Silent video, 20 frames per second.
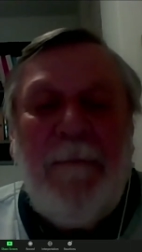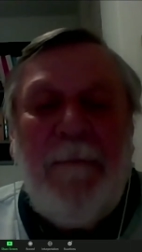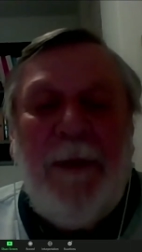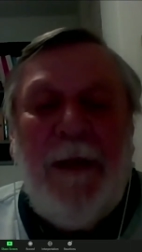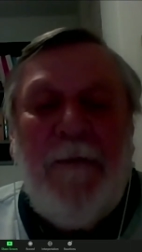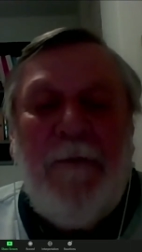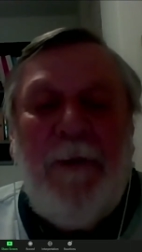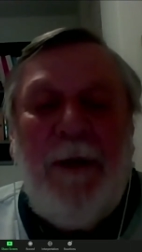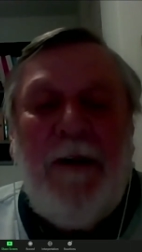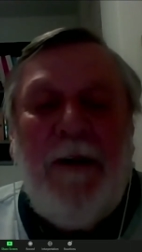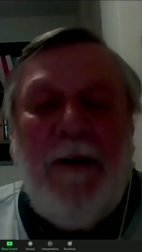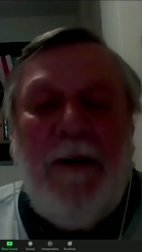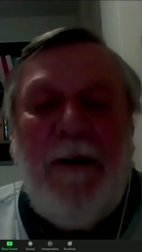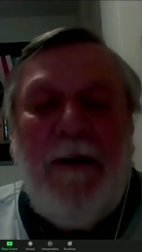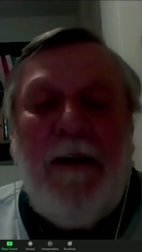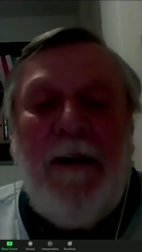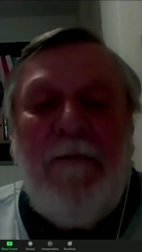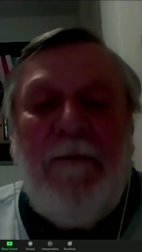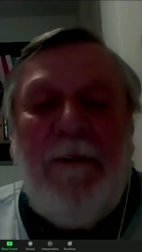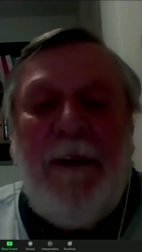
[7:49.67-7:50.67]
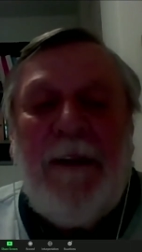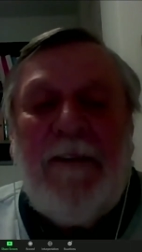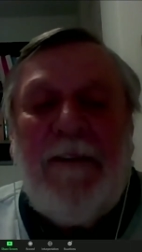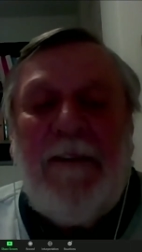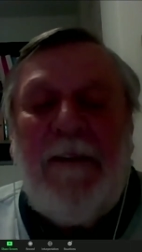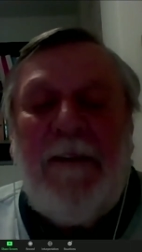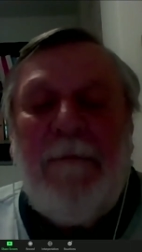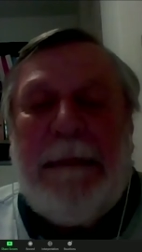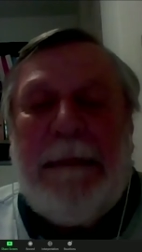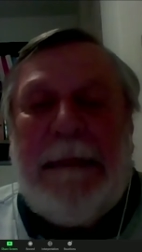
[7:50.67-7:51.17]
If we don't invest
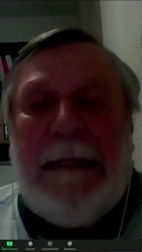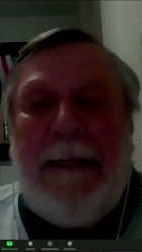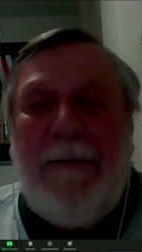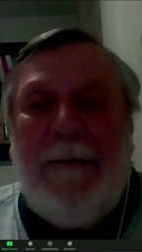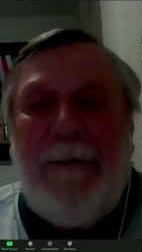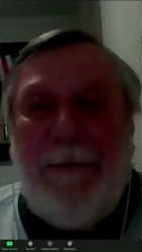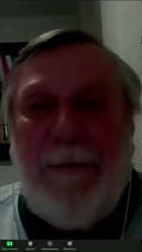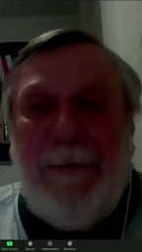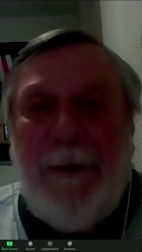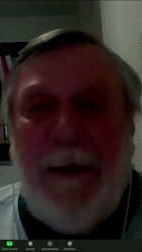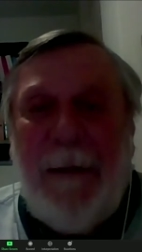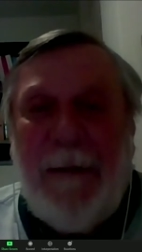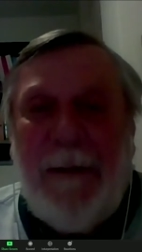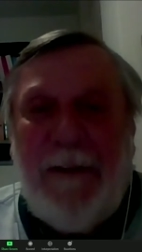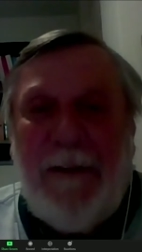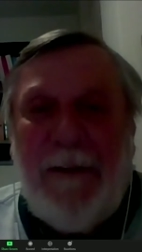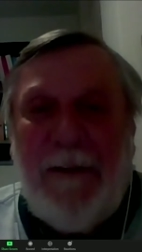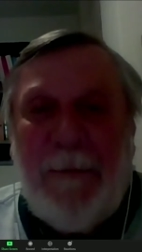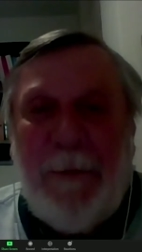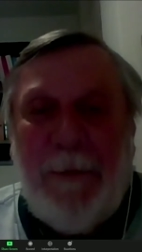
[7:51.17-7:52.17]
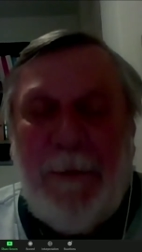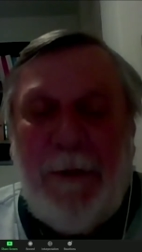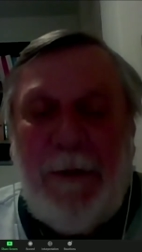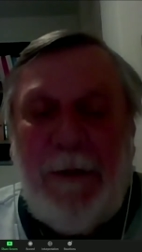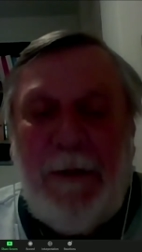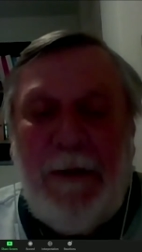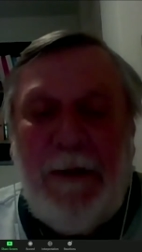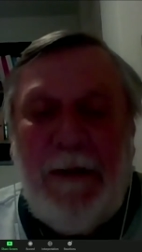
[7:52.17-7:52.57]
in meaningful family support,